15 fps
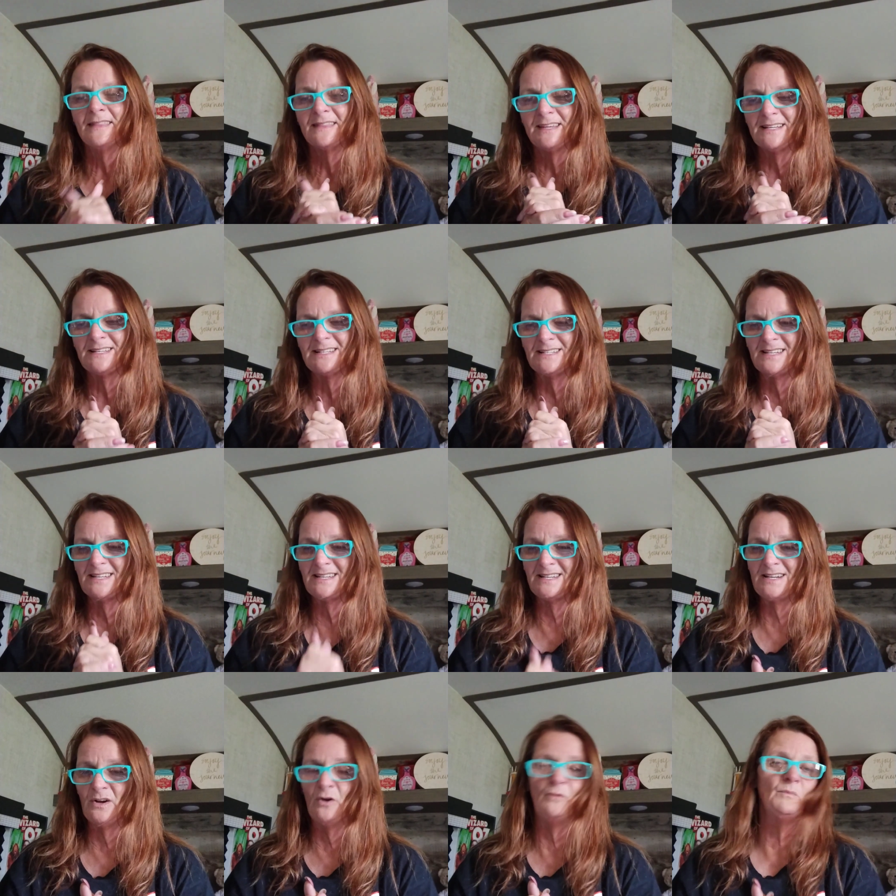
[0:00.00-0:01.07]
This is
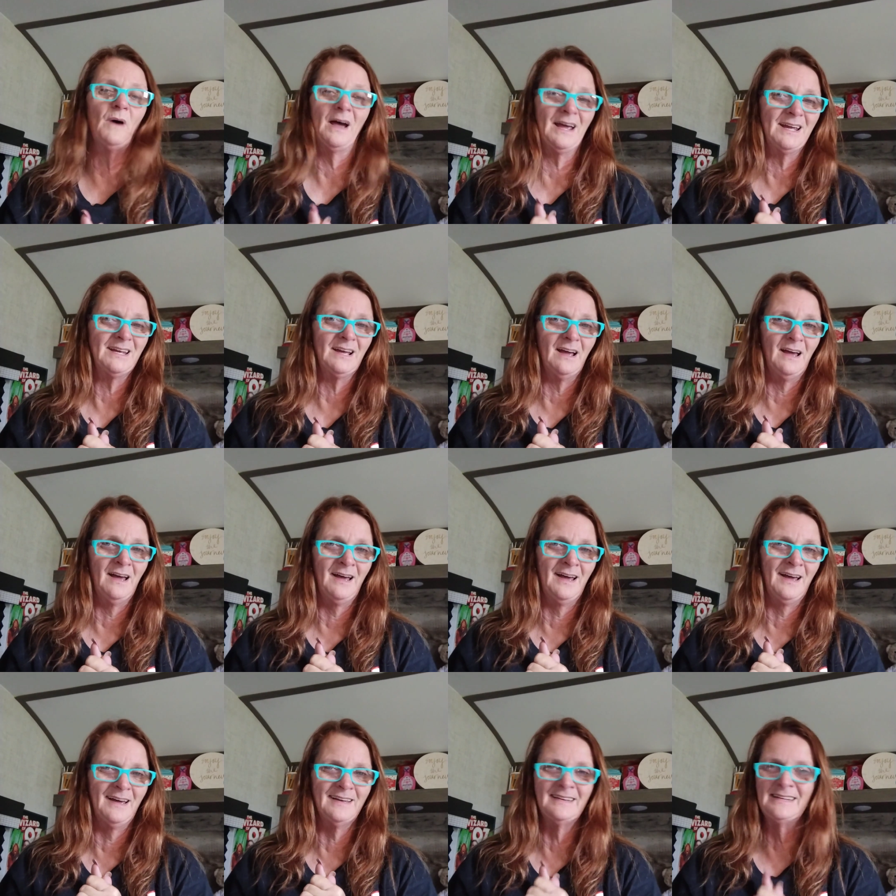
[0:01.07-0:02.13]
still
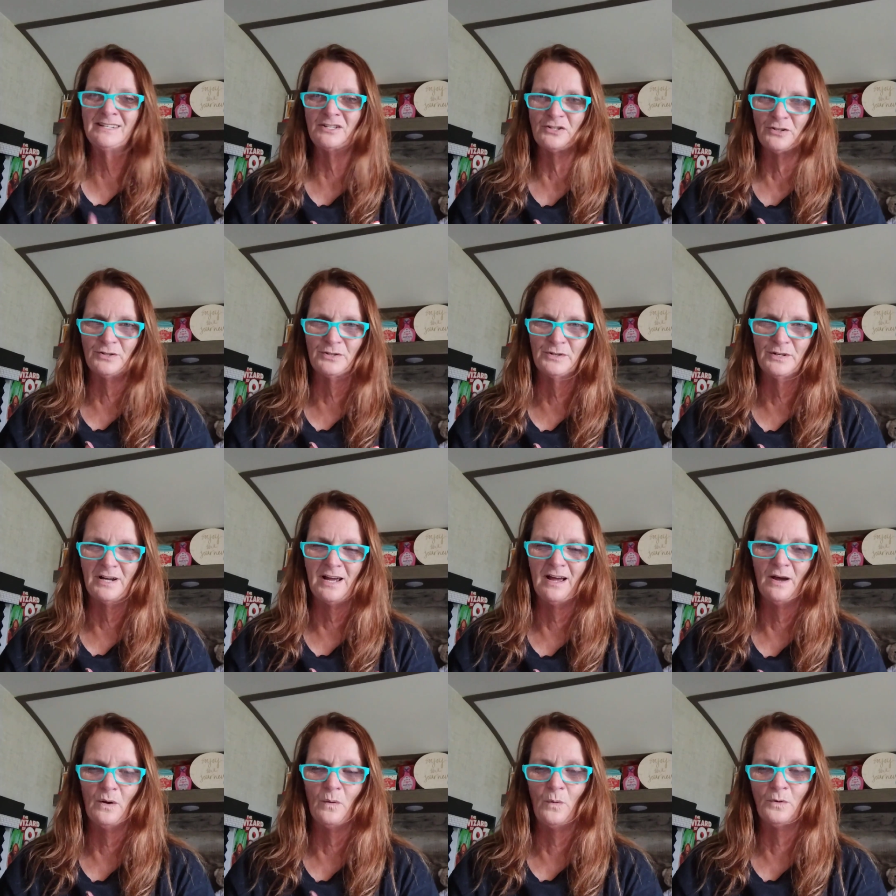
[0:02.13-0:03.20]
my Easter
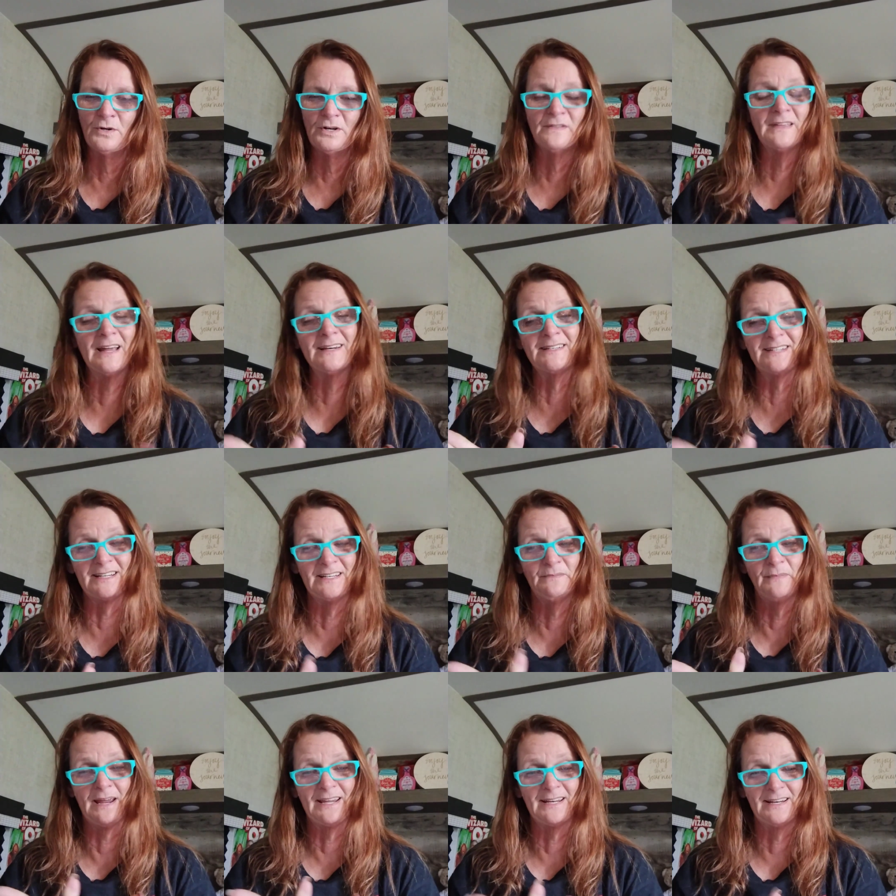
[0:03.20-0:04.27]
order that
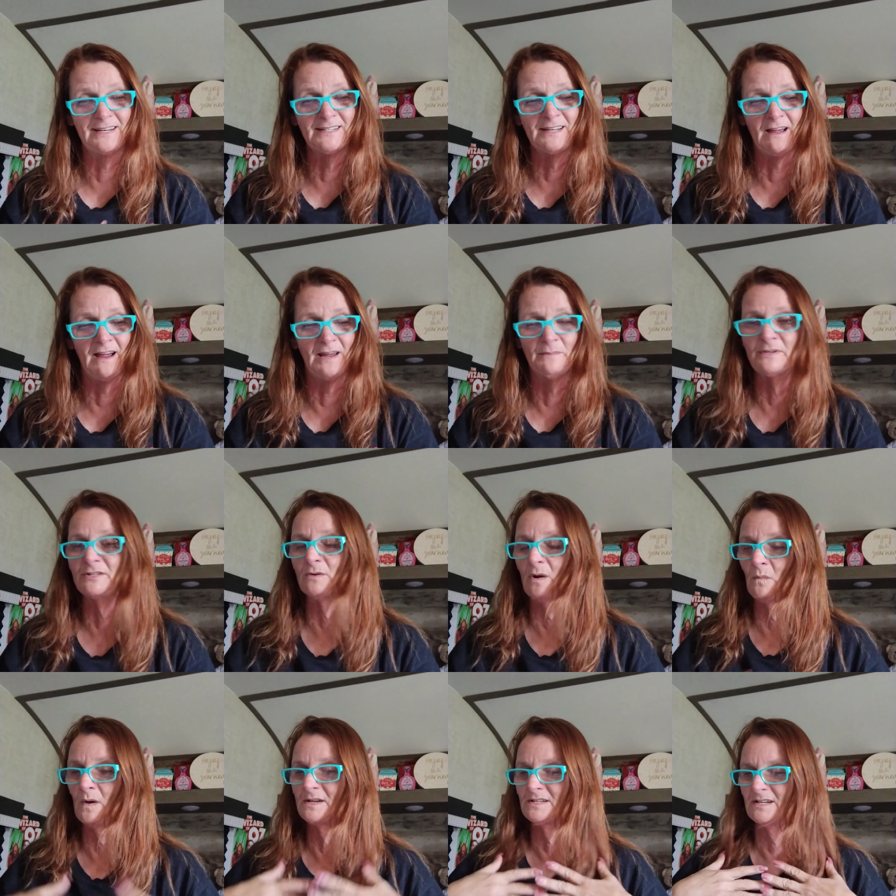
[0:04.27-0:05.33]
didn't make it in time, so
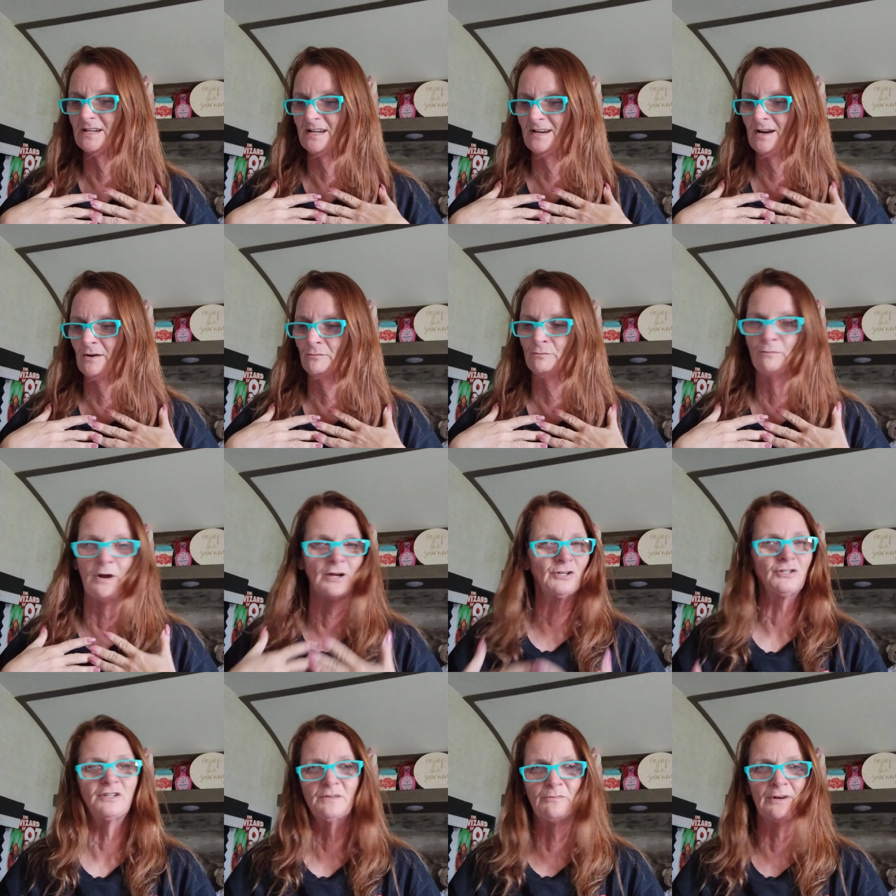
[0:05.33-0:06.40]
I wasn't in a
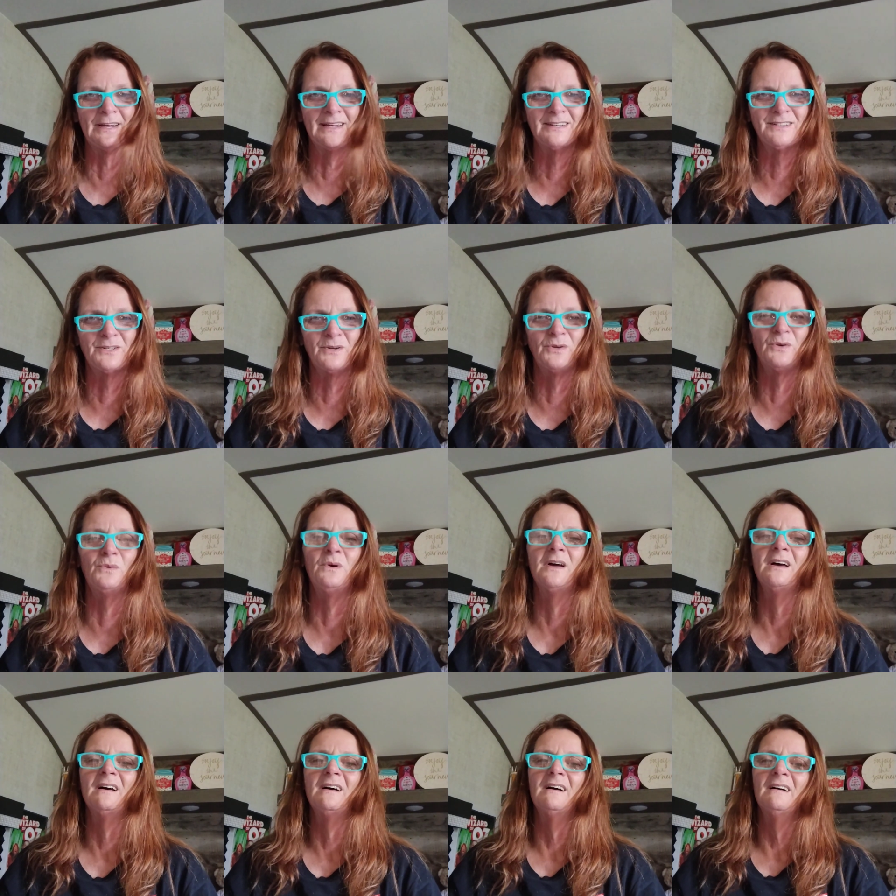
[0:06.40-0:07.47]
rush to bring it to you.
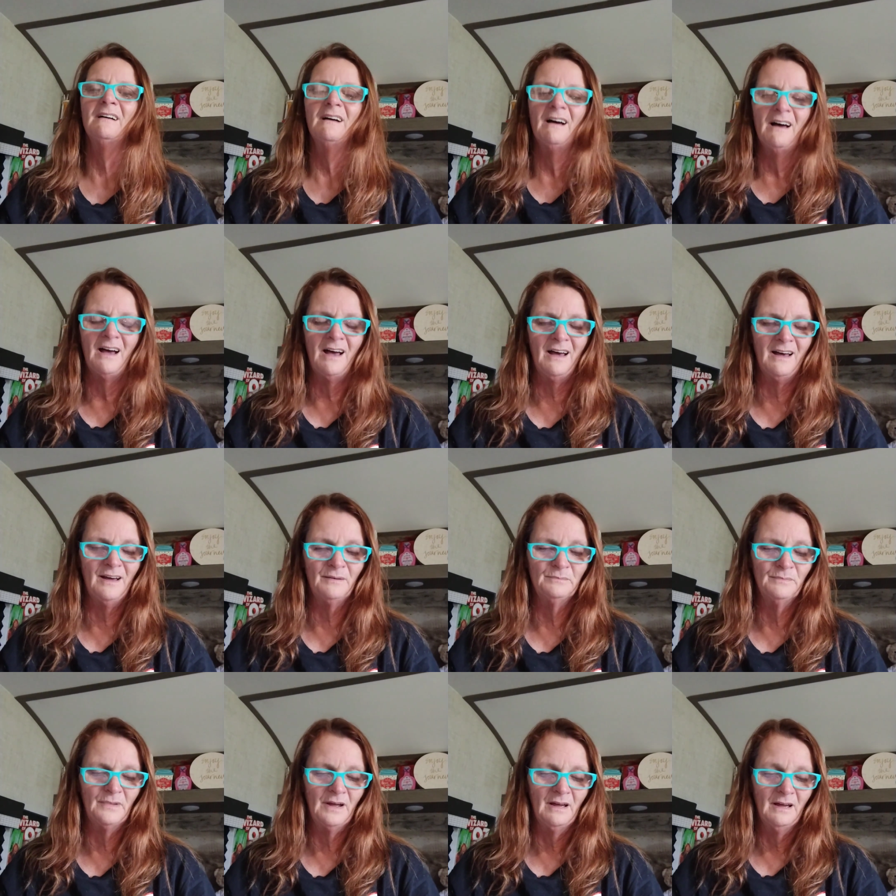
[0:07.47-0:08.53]

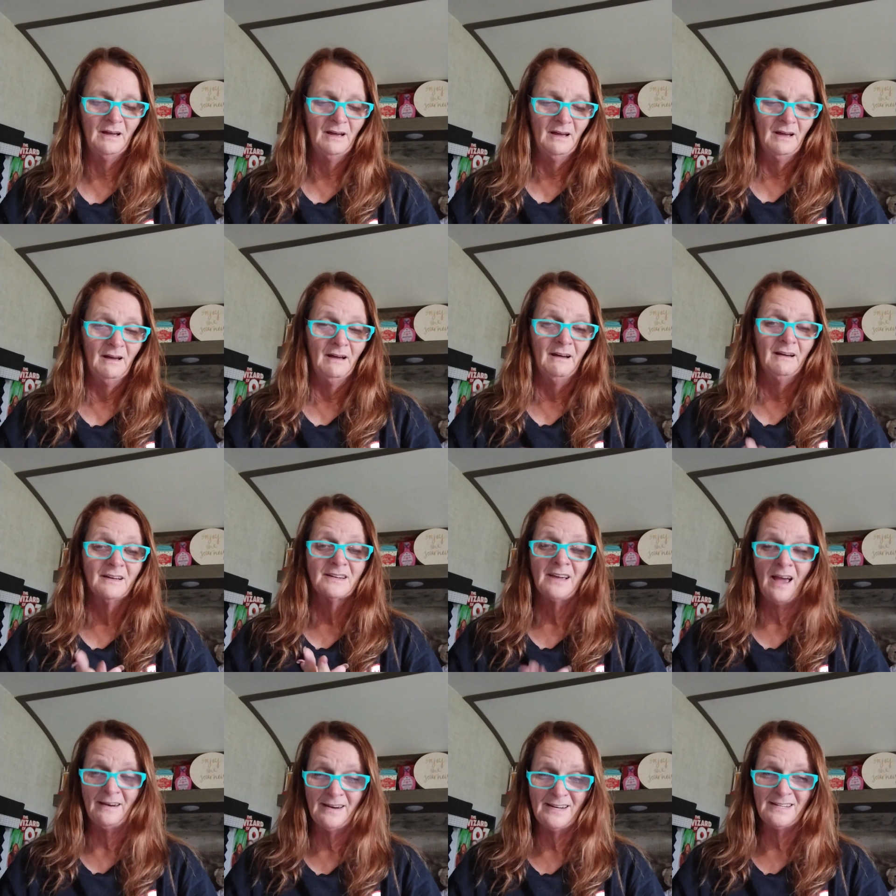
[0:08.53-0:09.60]
Kind
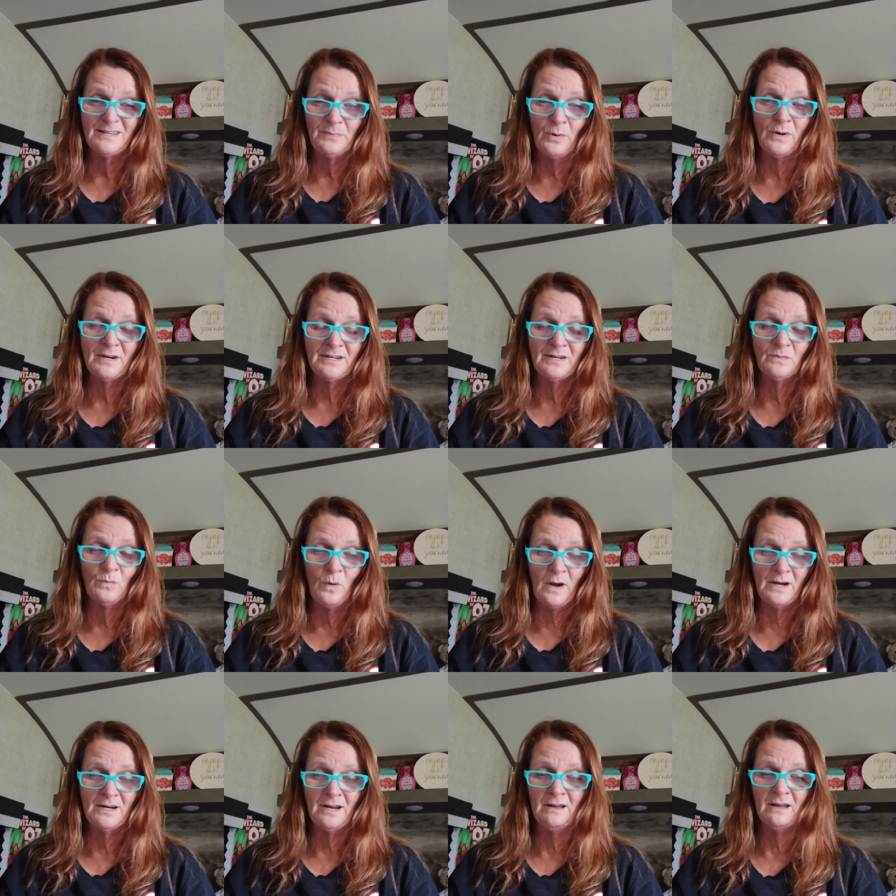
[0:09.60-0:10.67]
of disappointed in
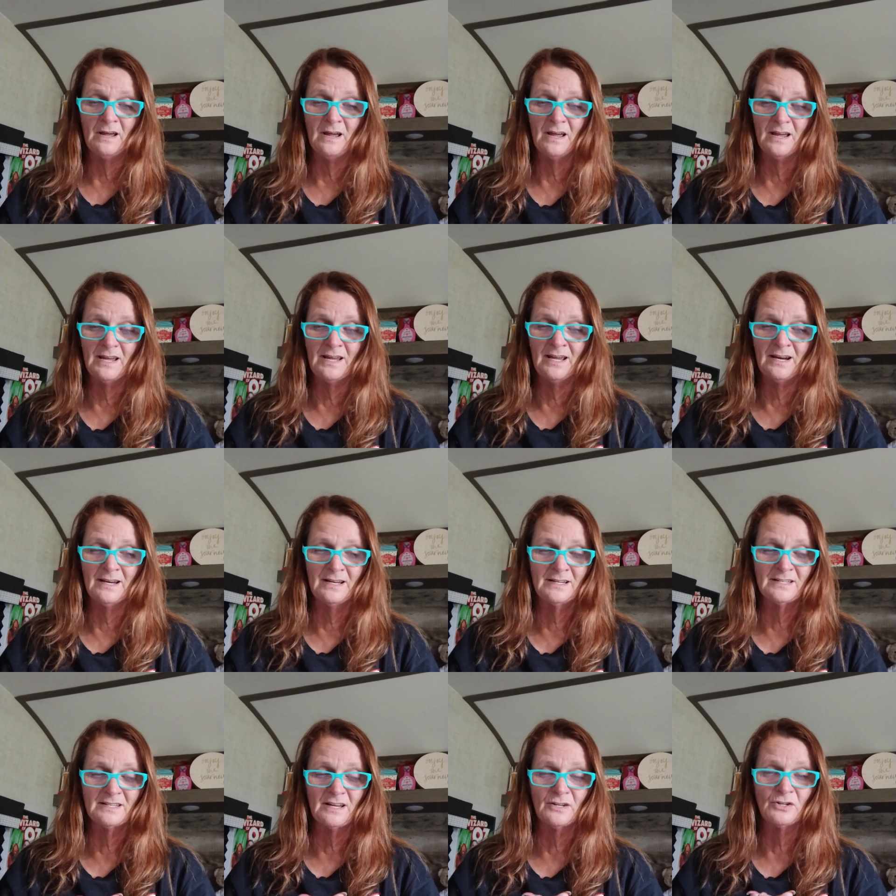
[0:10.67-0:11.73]
one. It
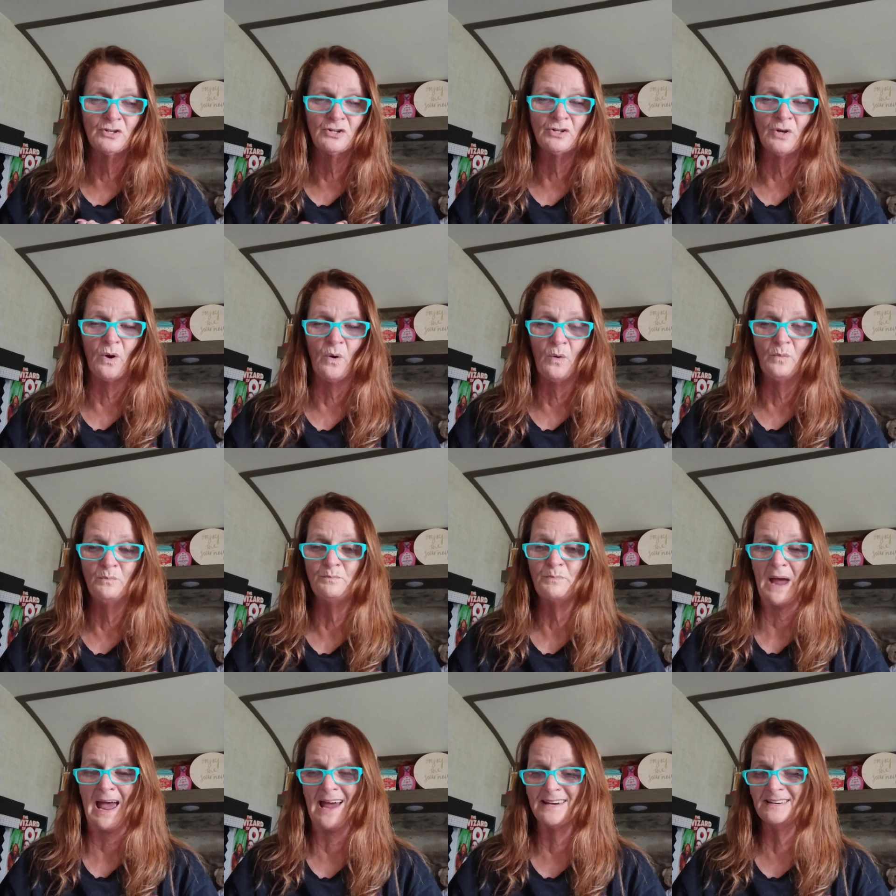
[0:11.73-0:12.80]
is so
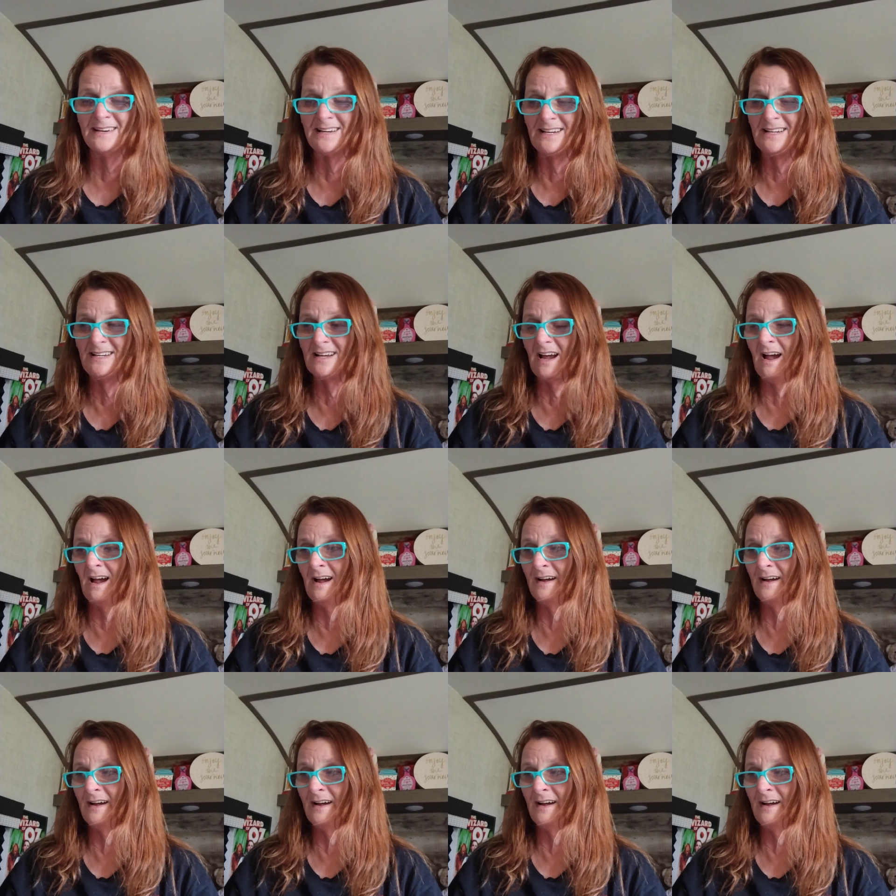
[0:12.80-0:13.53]
badly